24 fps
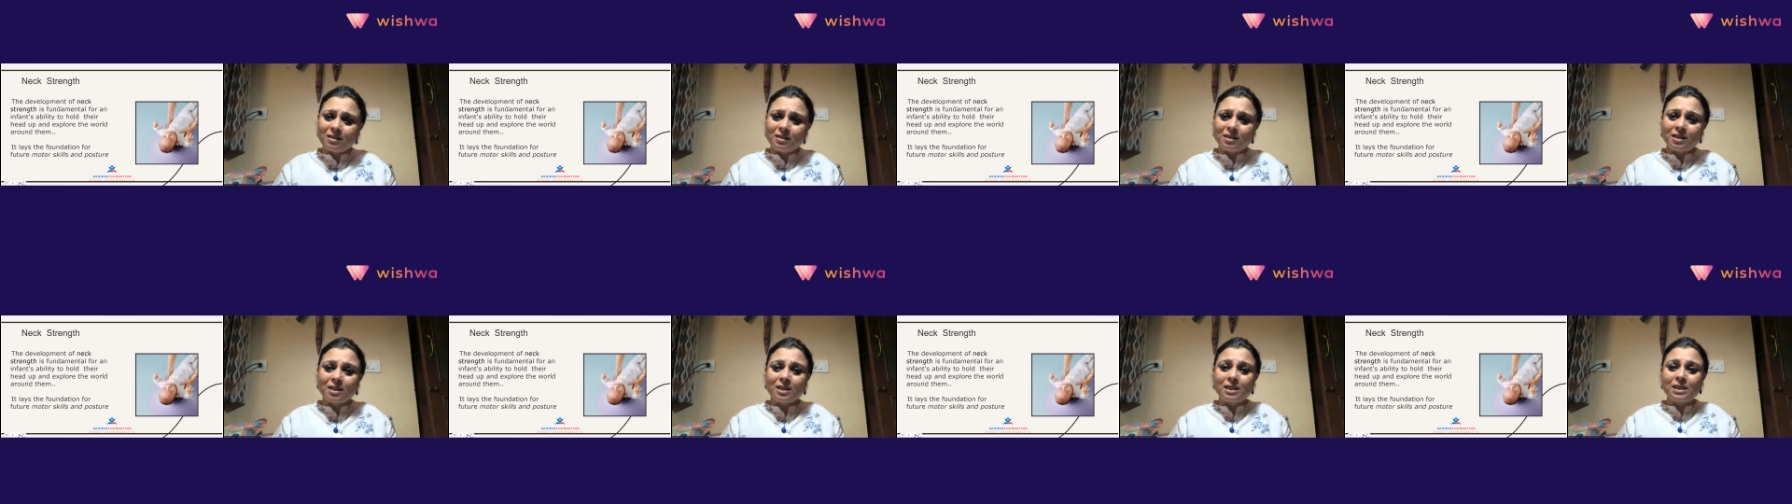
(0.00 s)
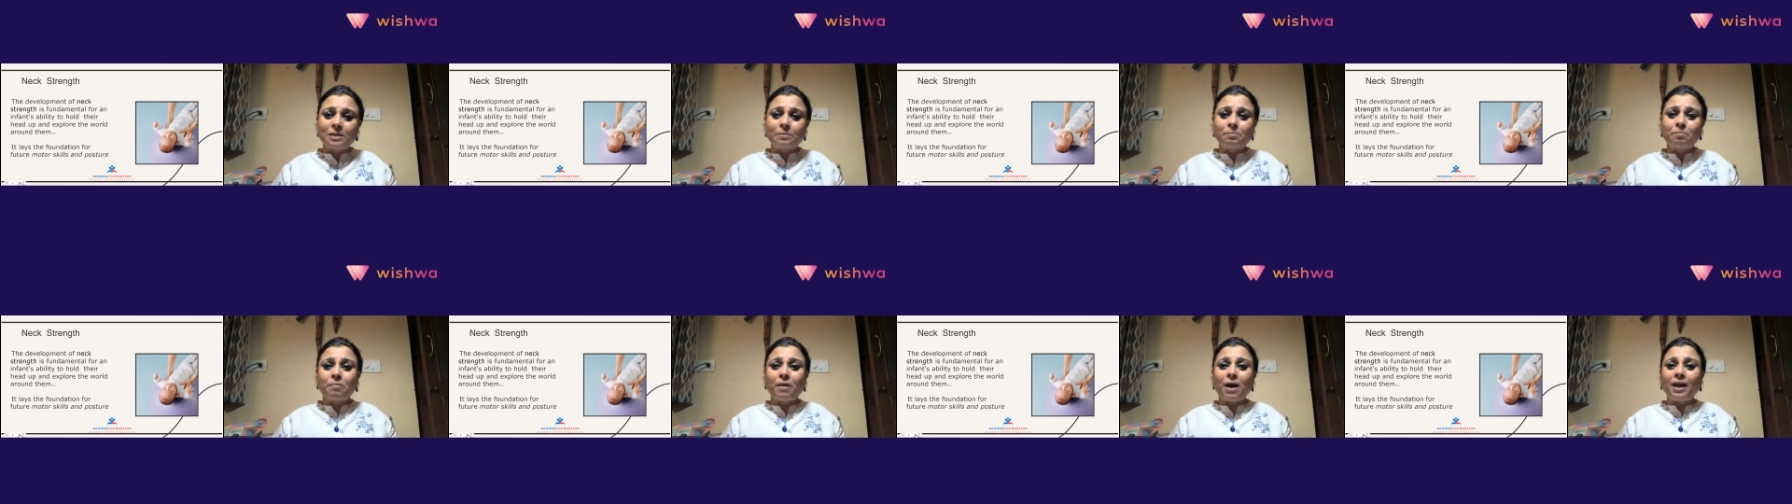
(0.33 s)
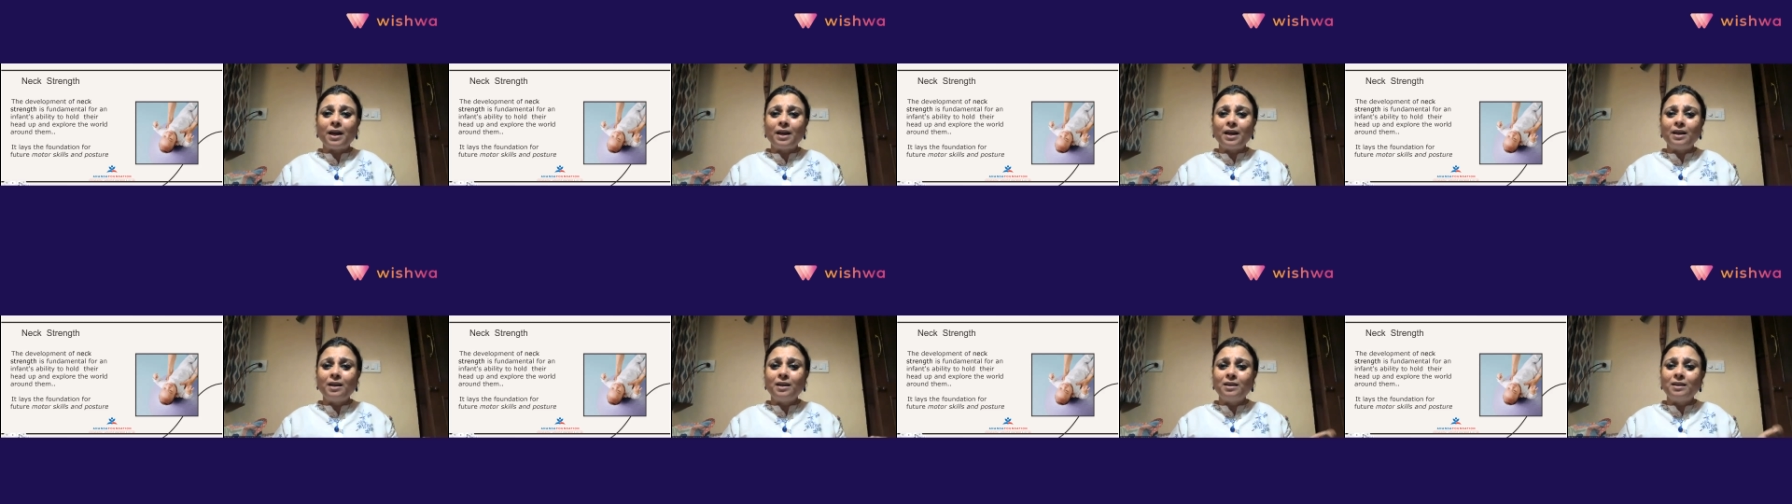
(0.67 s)
The
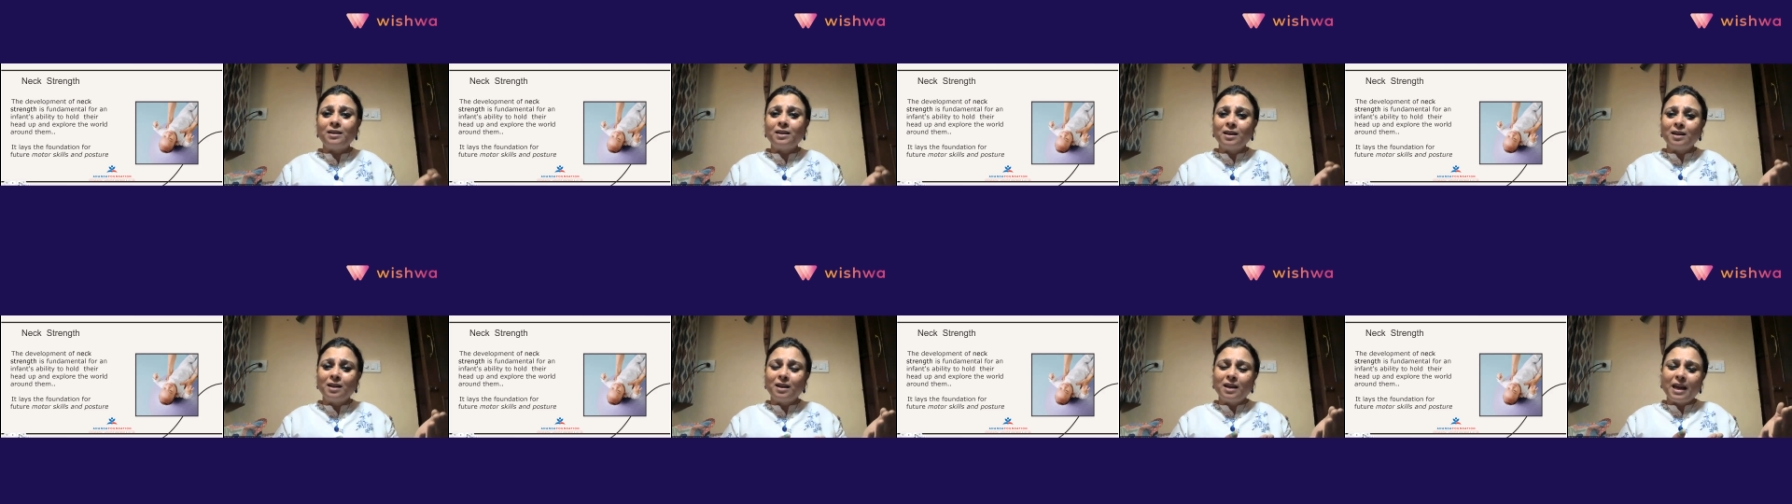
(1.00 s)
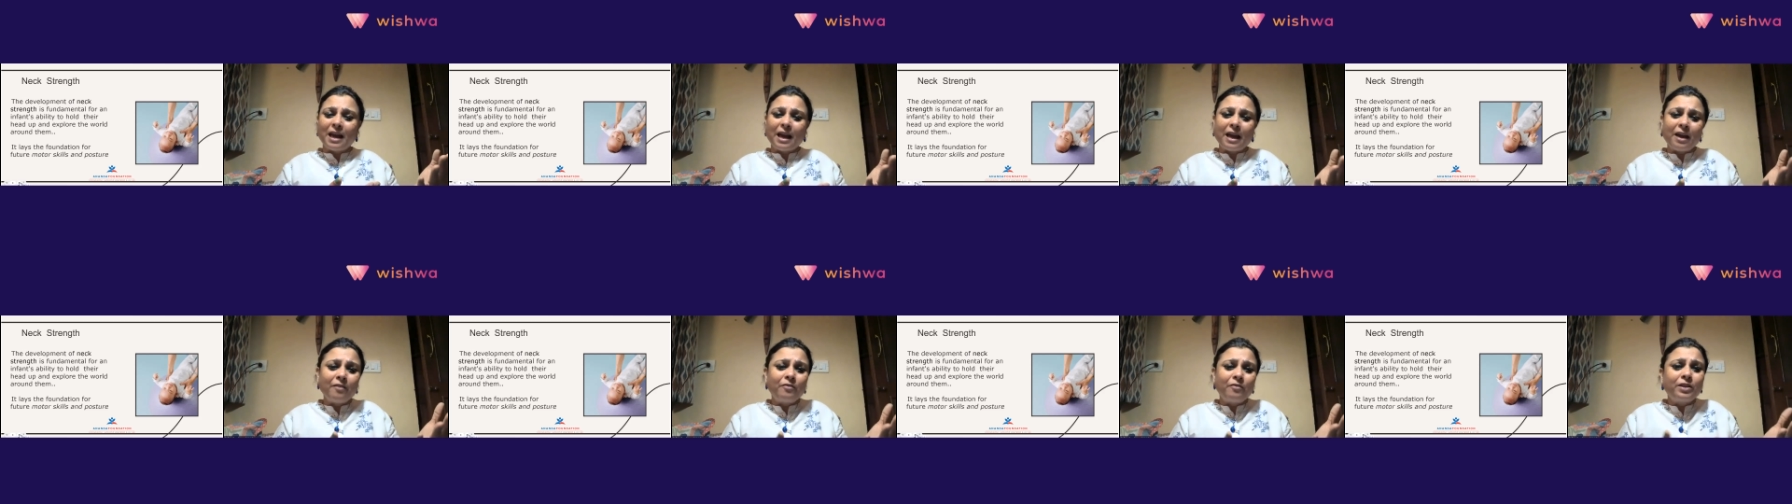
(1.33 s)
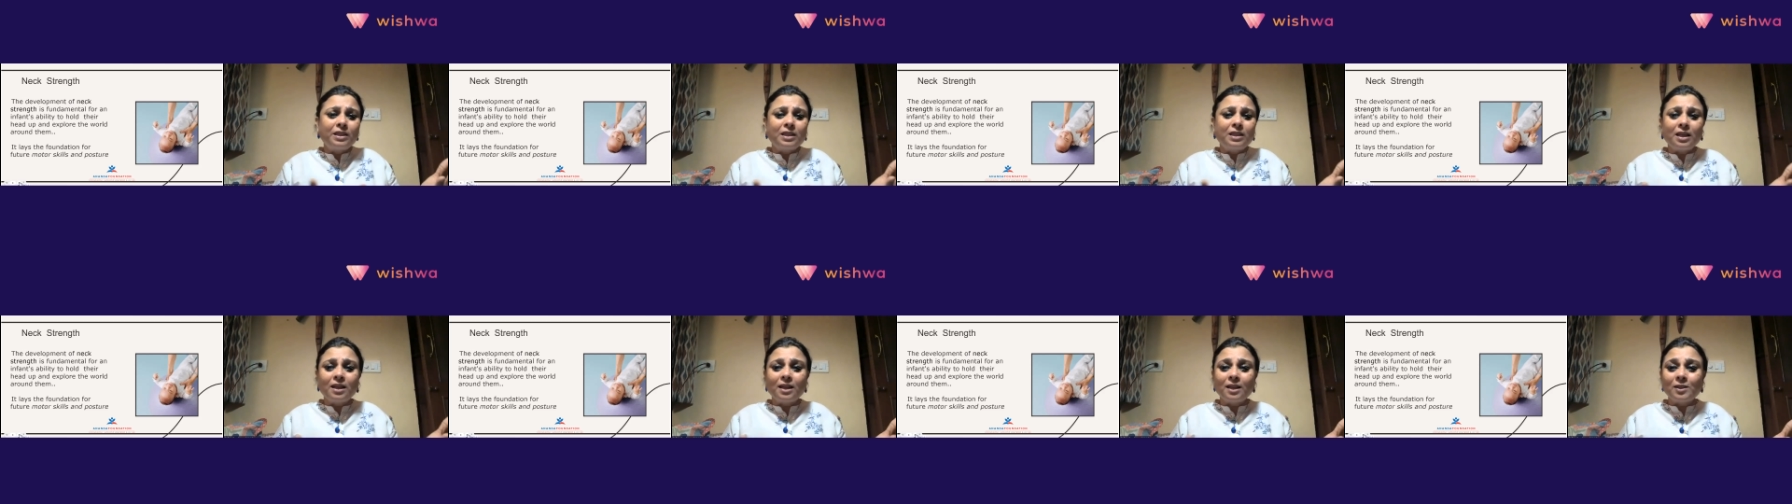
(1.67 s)
spine,
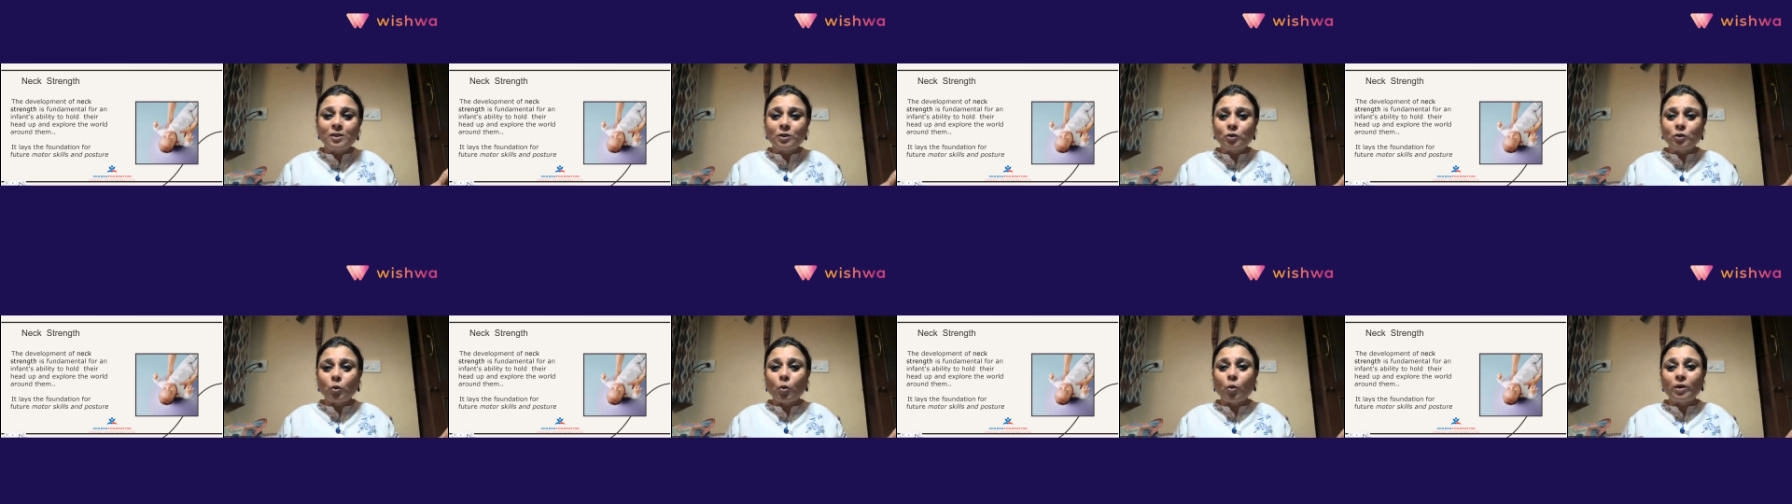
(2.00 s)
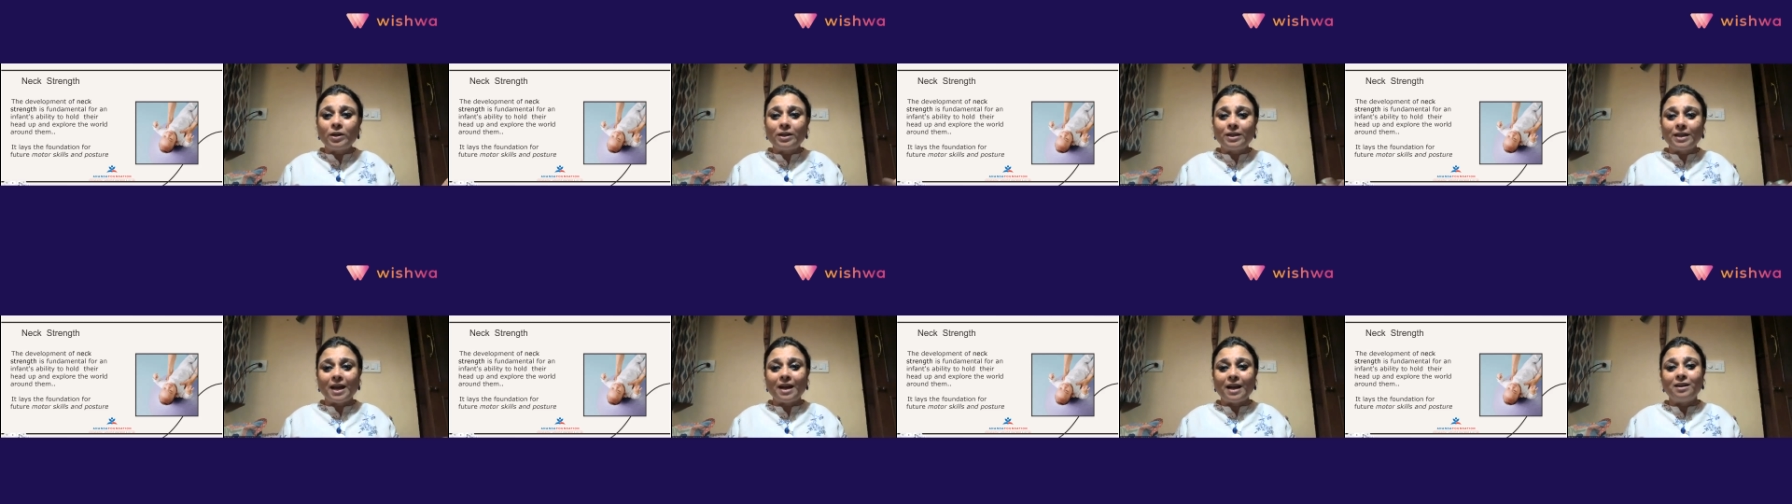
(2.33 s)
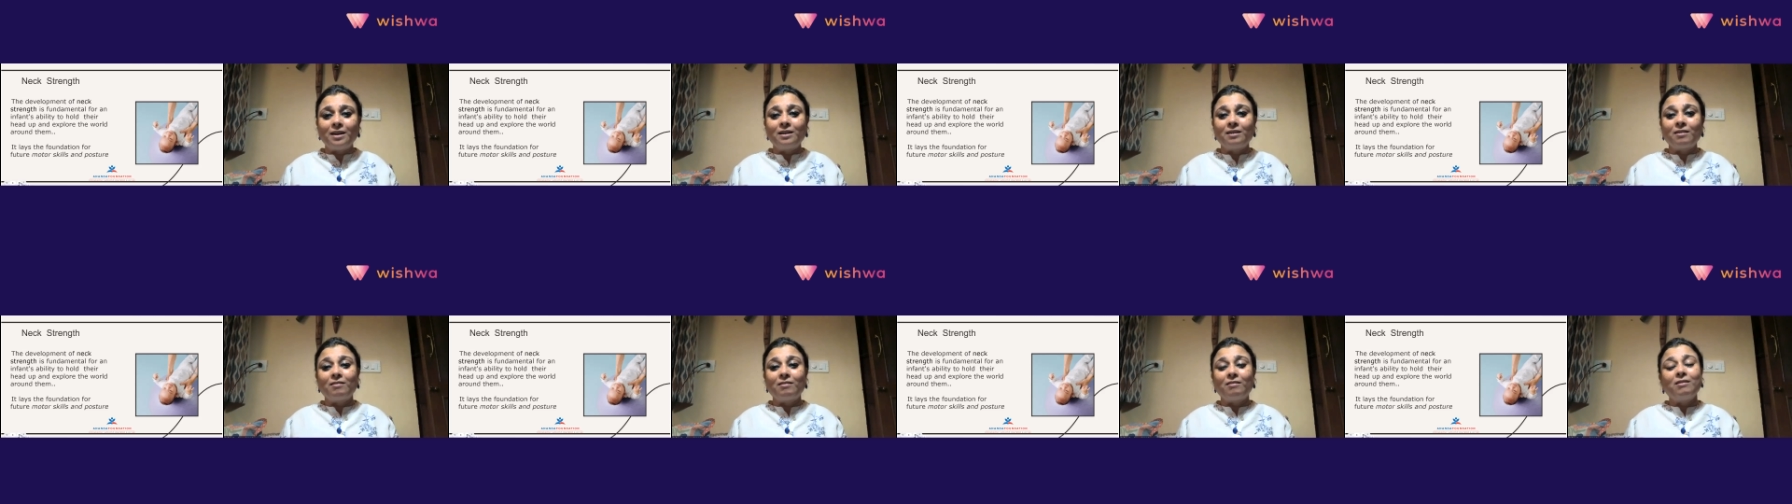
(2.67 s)
everything is so
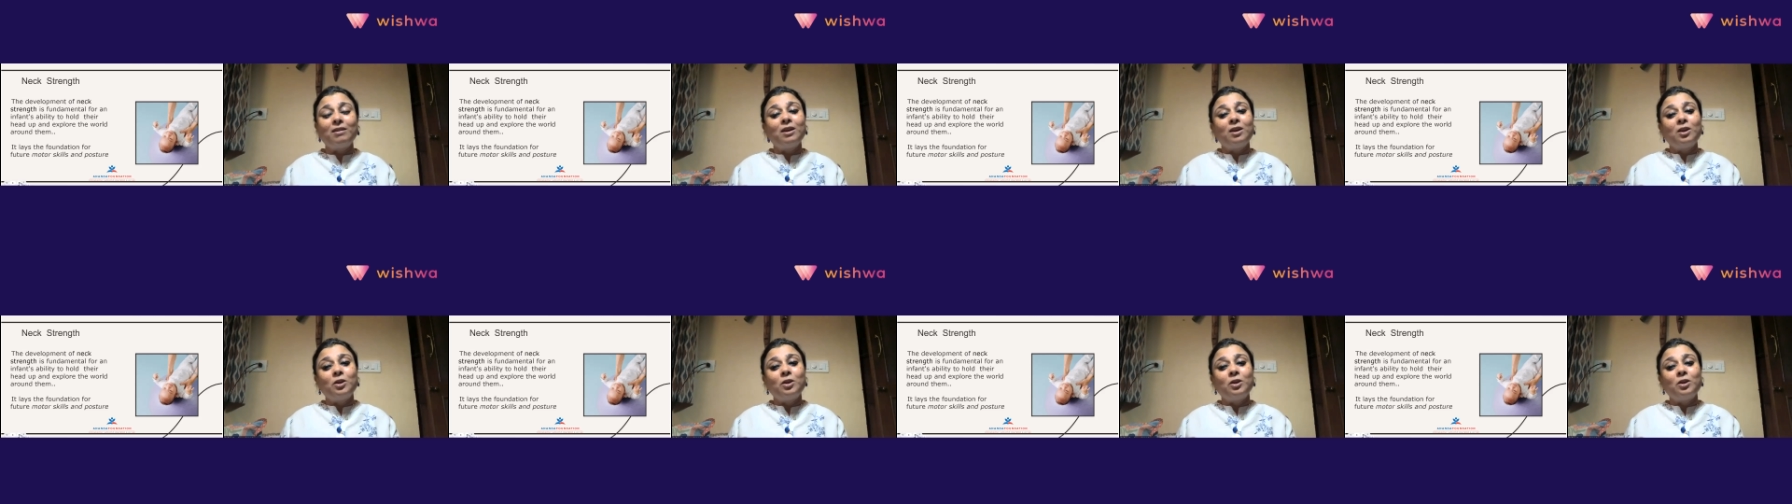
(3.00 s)
tender.